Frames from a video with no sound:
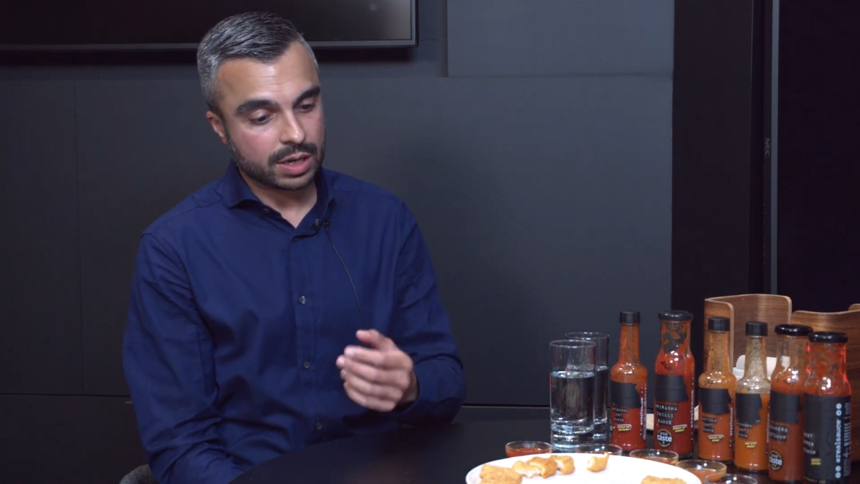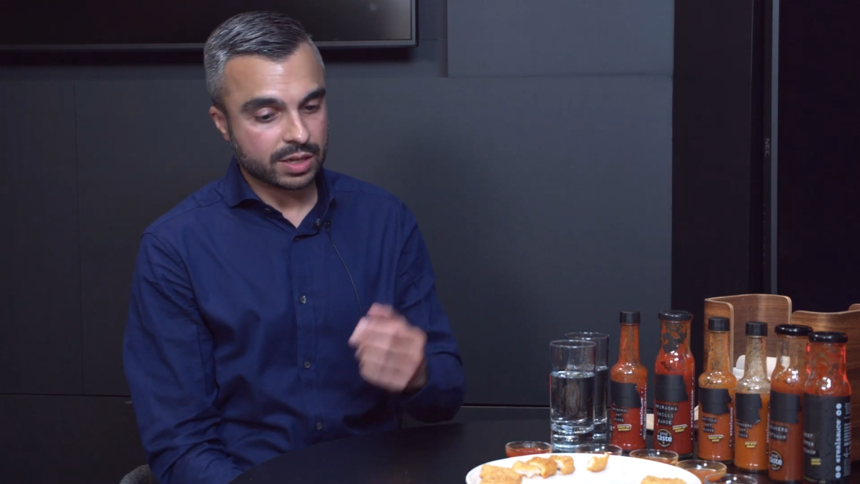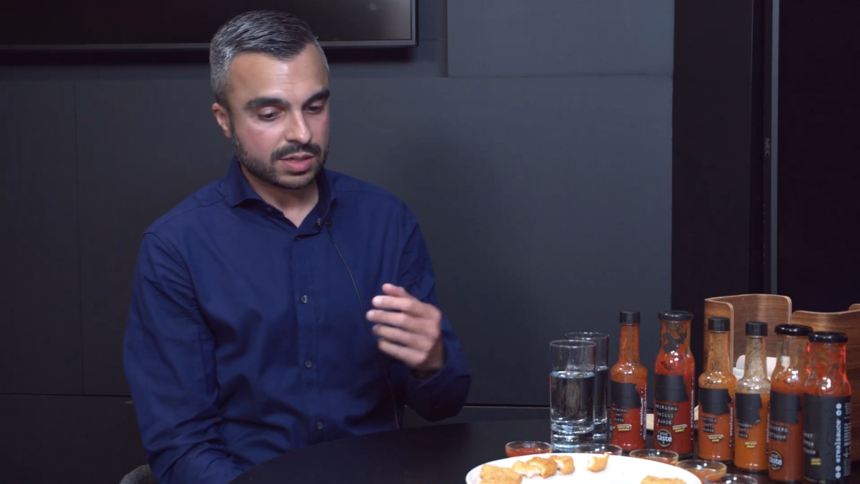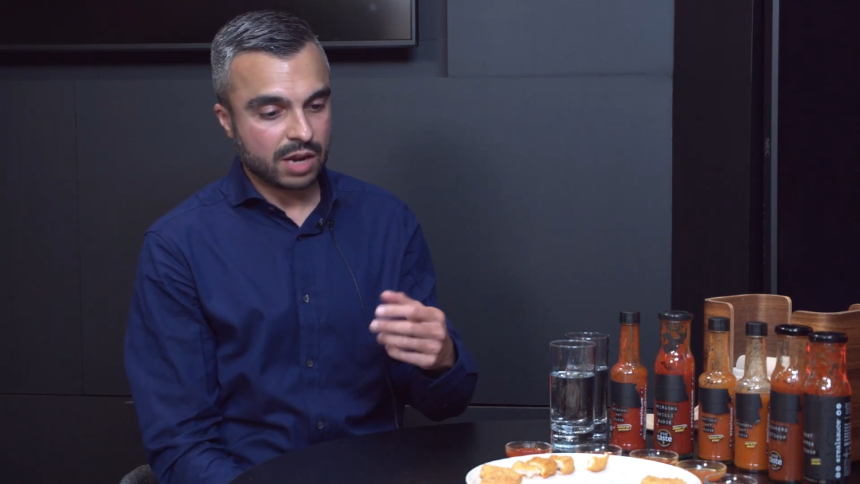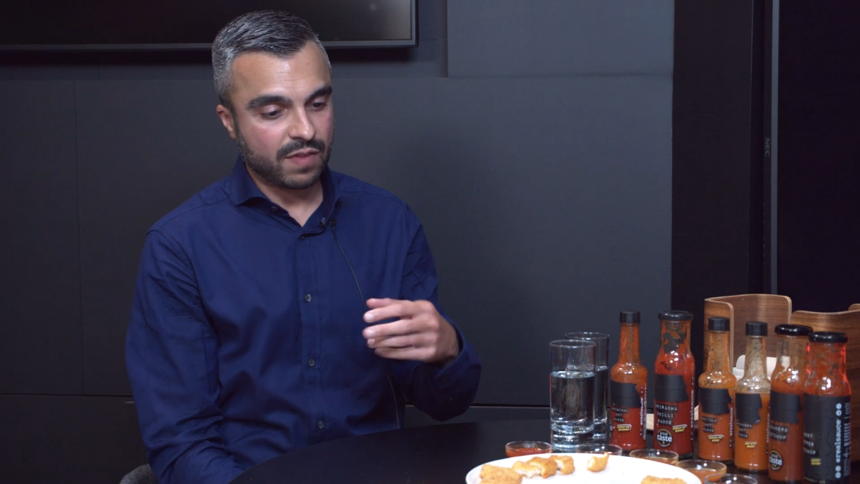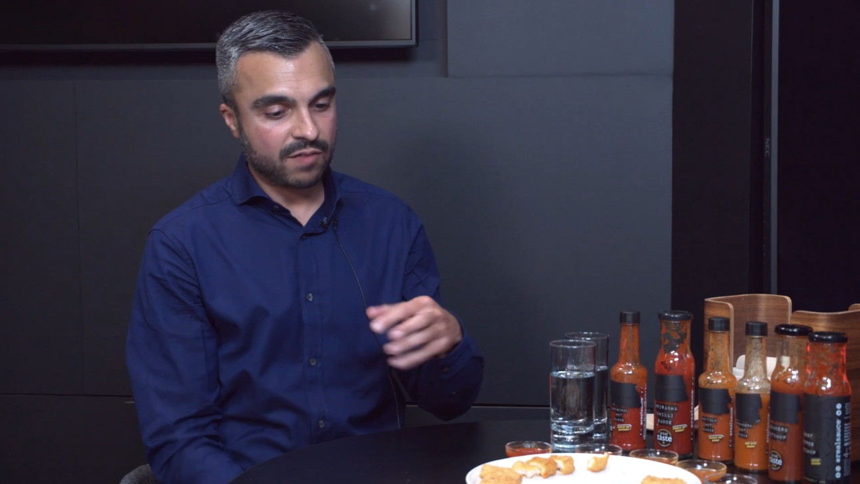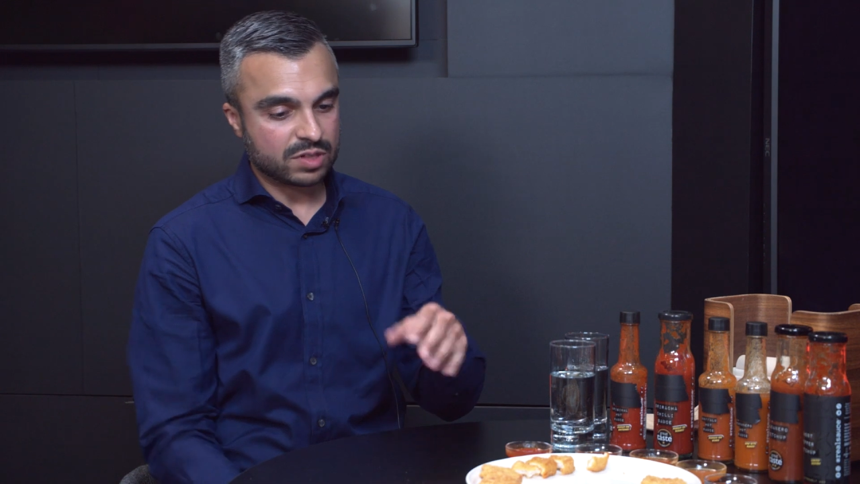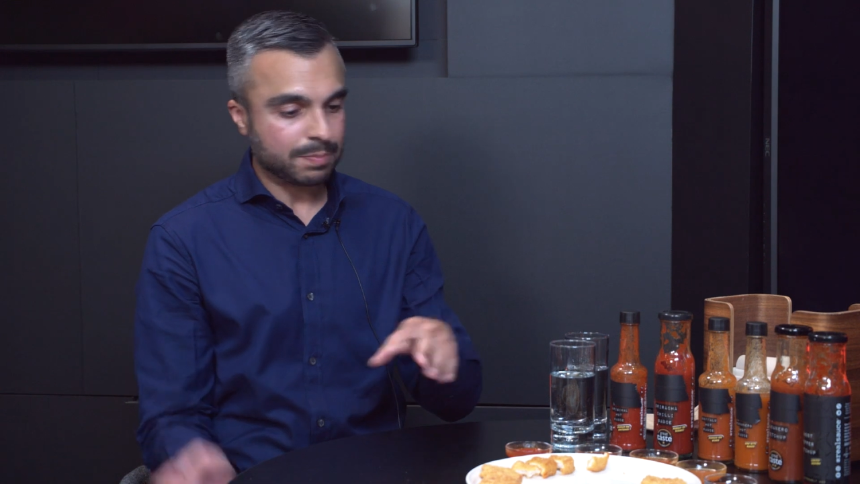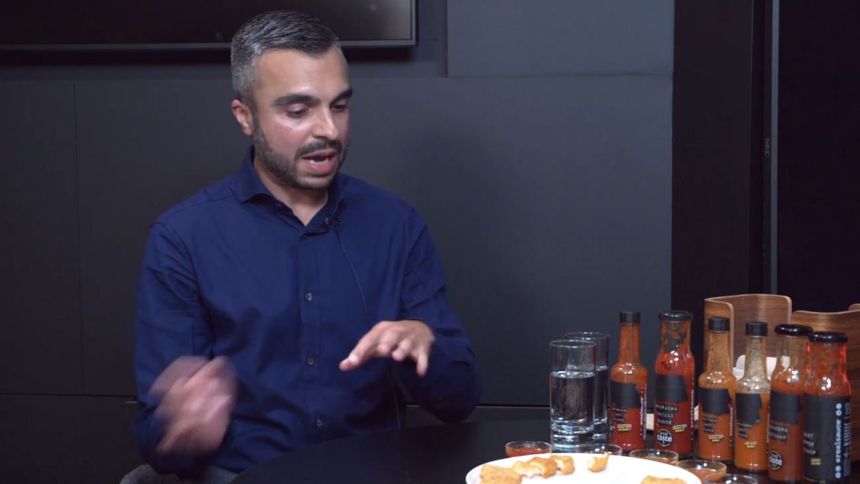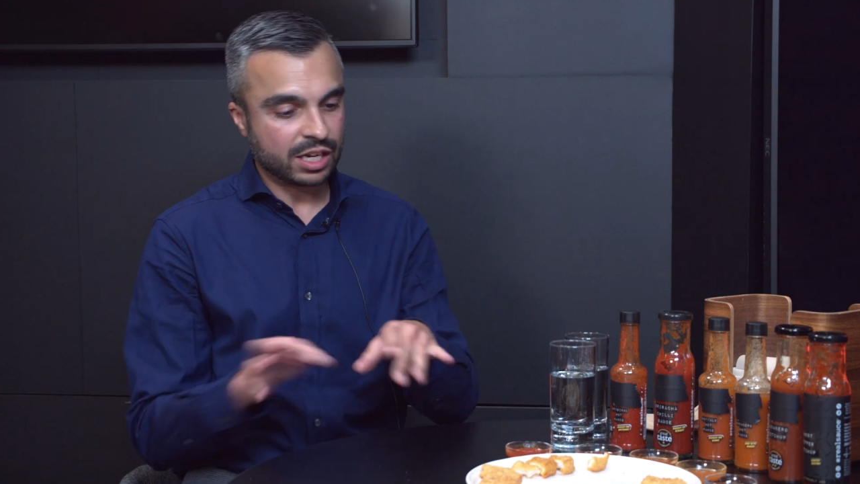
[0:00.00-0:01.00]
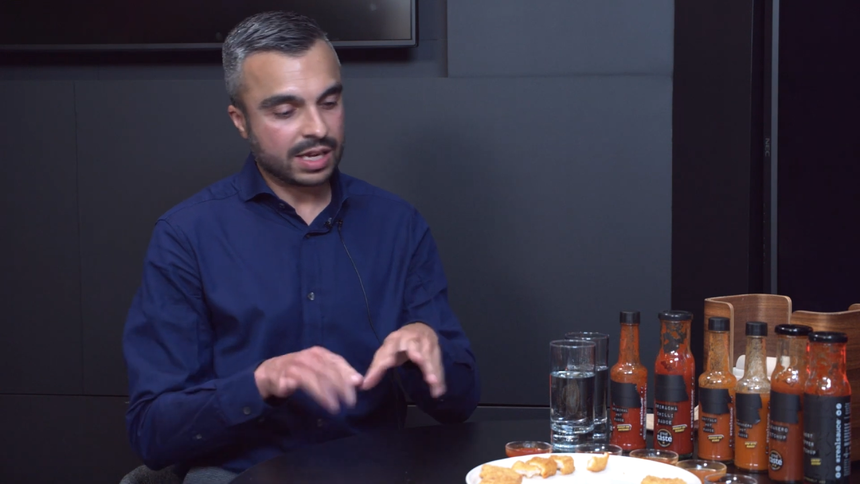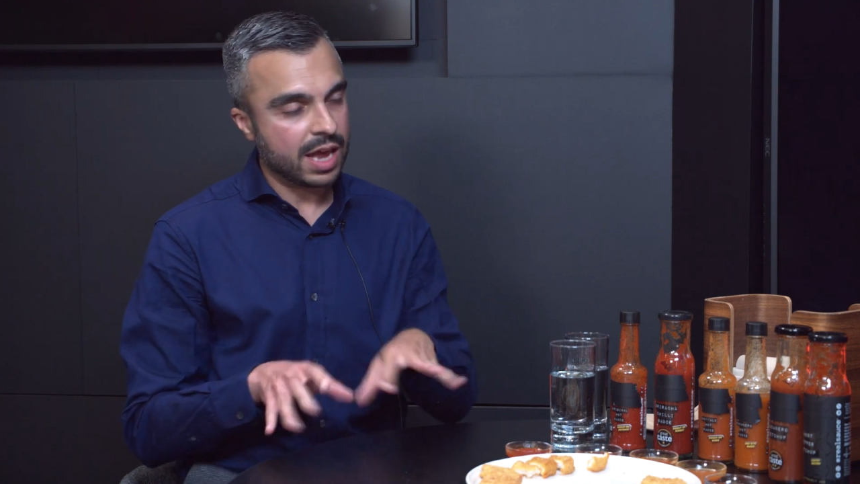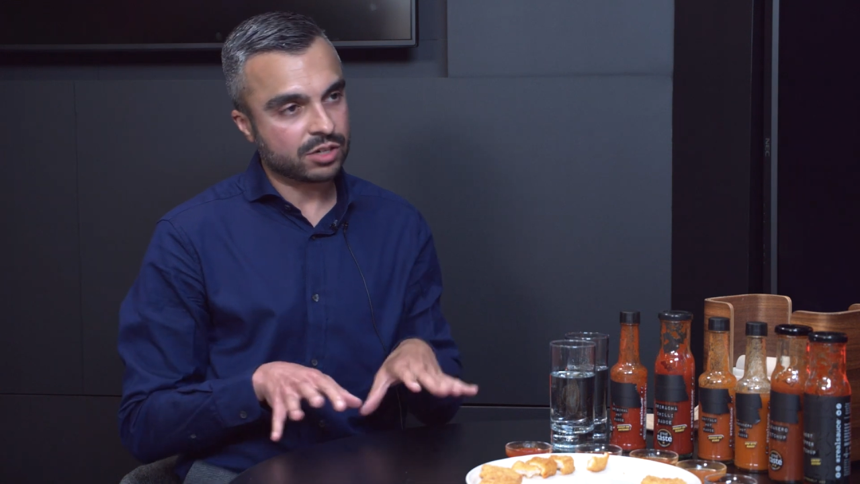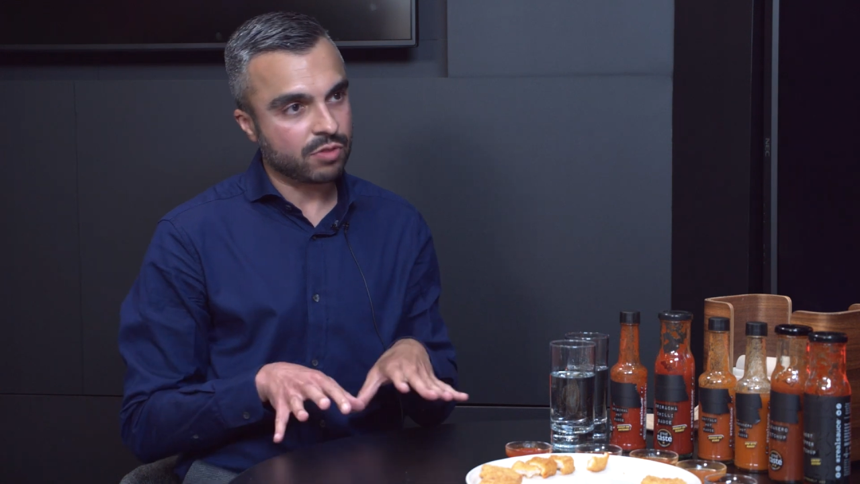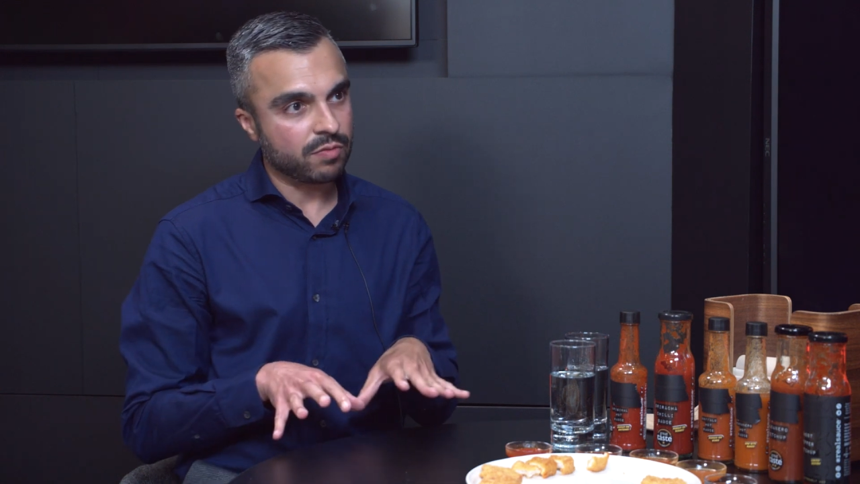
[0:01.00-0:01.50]
instead of having to manually
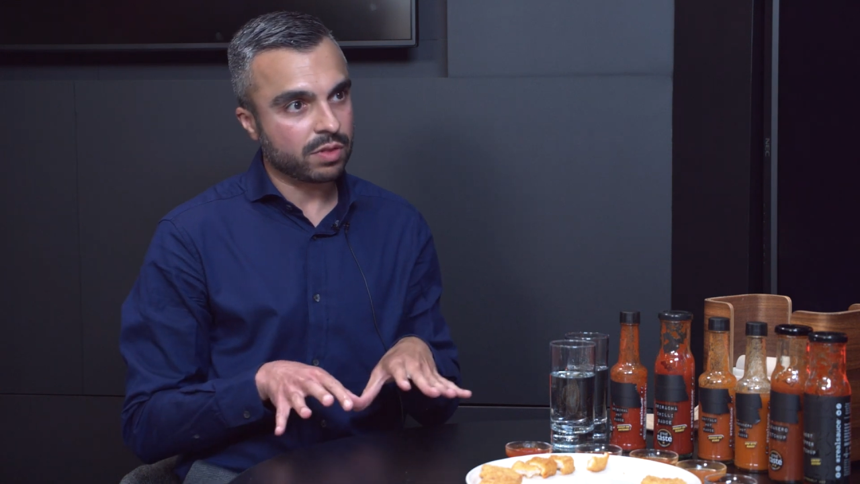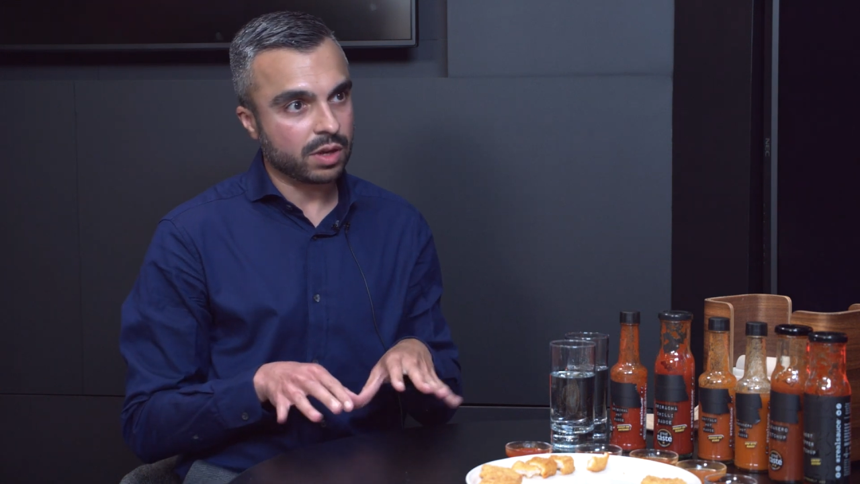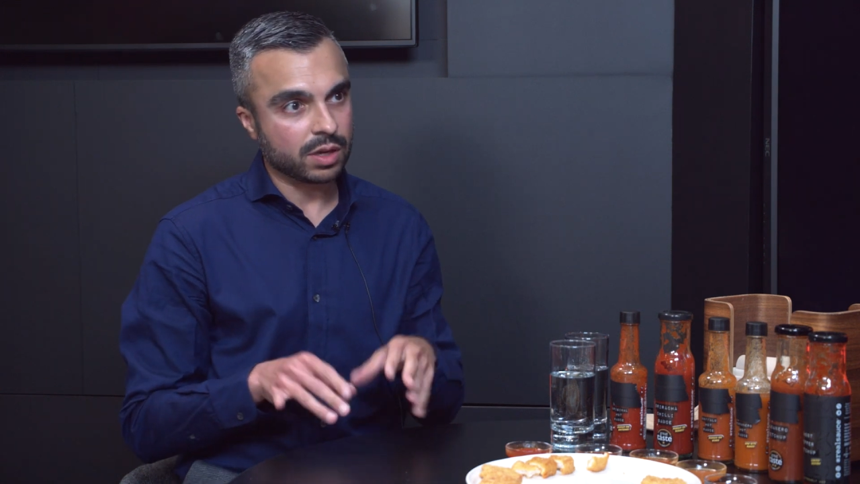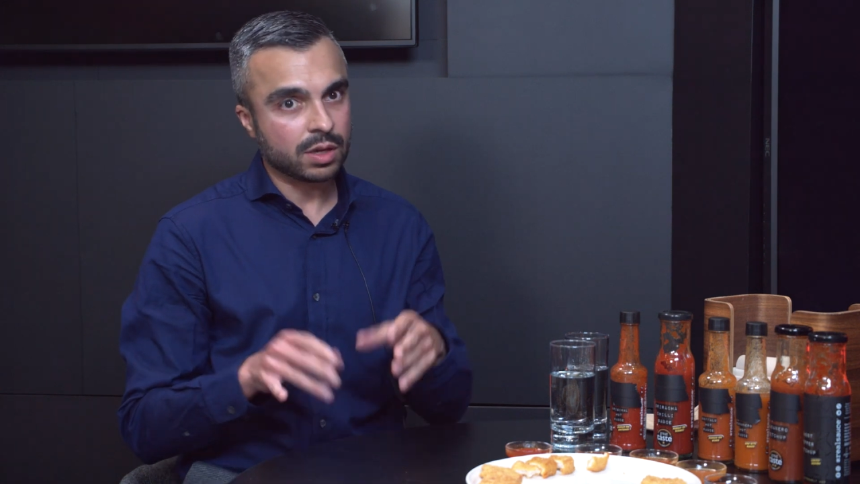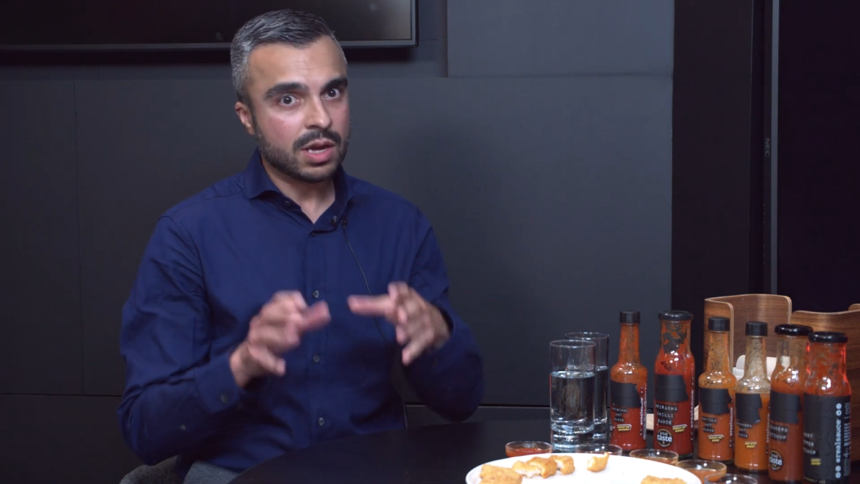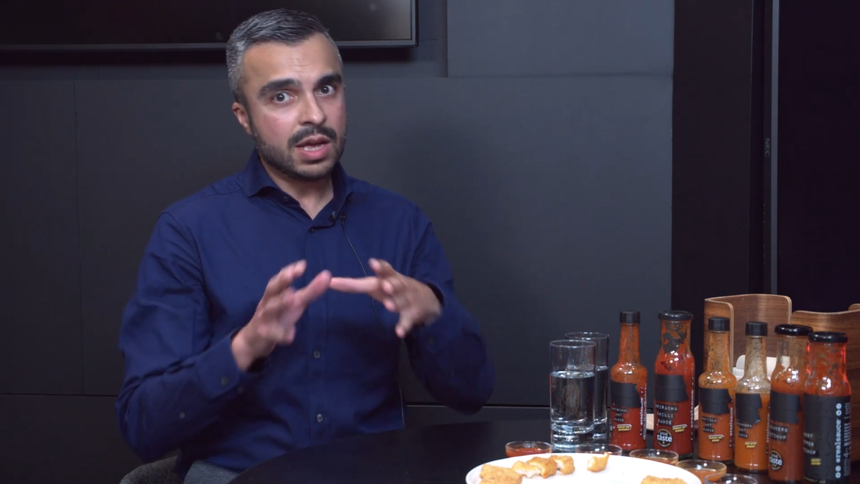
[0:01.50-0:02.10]
enter everything,